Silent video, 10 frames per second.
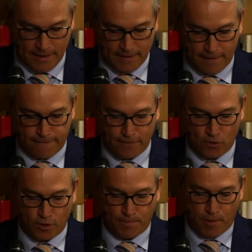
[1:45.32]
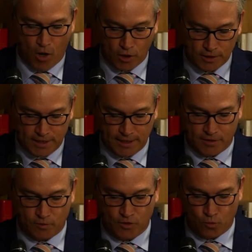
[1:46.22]
They feel that
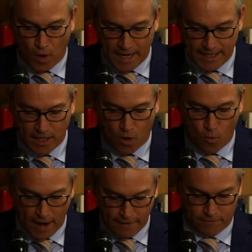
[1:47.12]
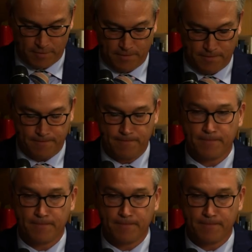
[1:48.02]
politics was running away from them.